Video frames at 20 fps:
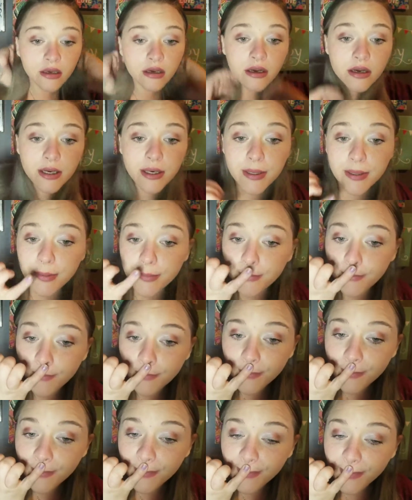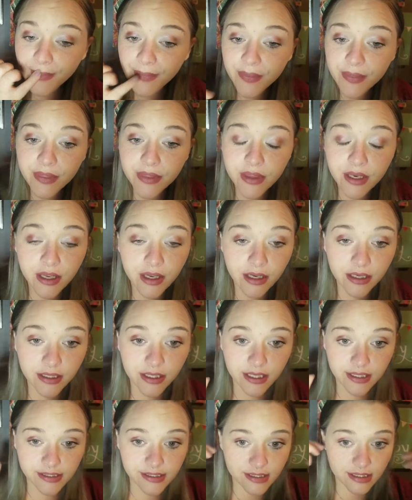and I
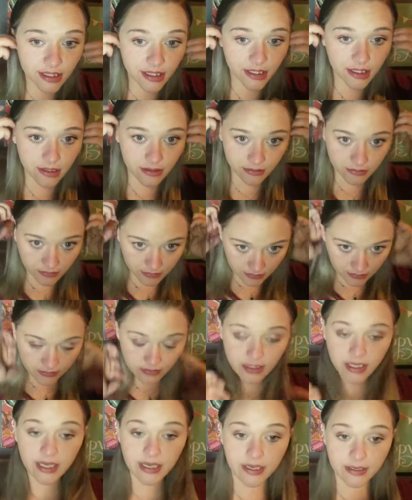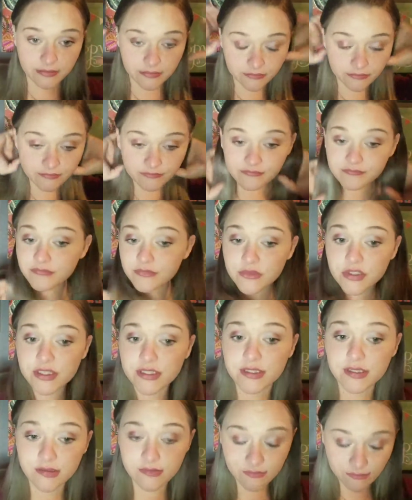guess it had
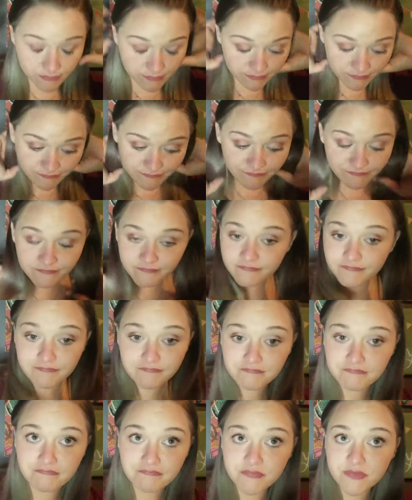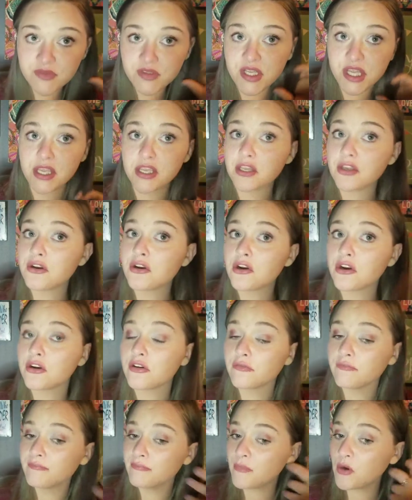just taken
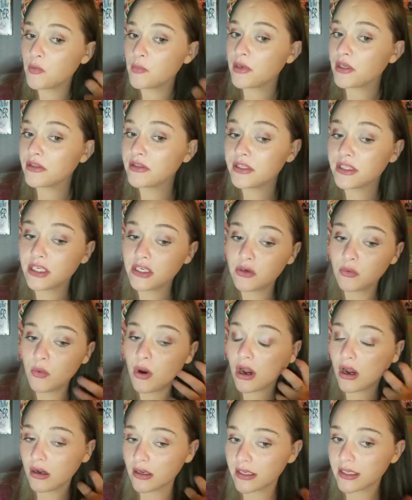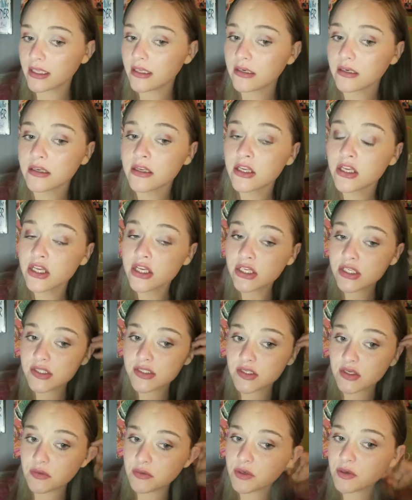her mobility to walk. And
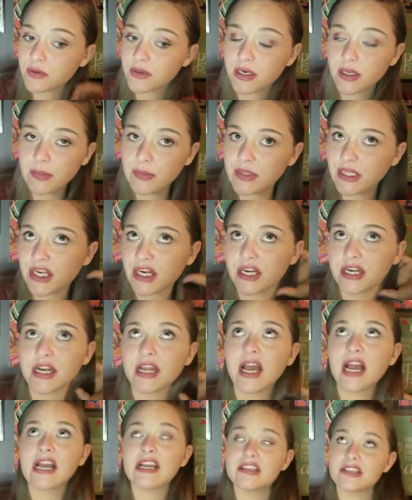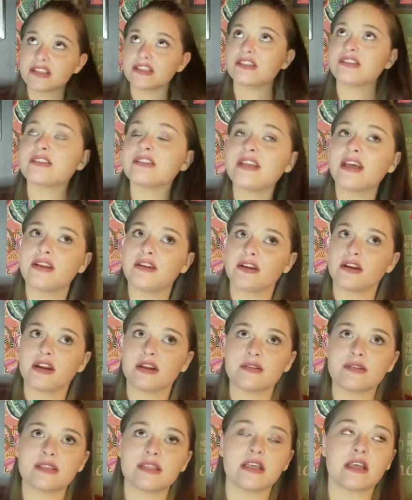so we went up there, and I just looked at her and I
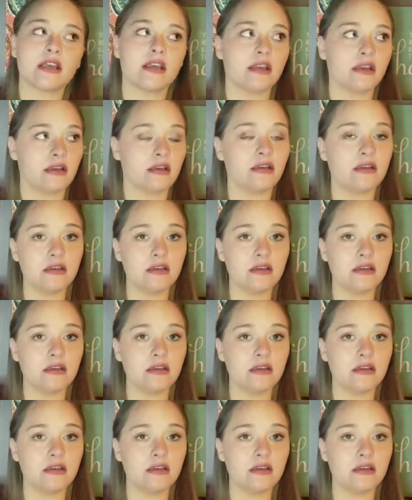was like,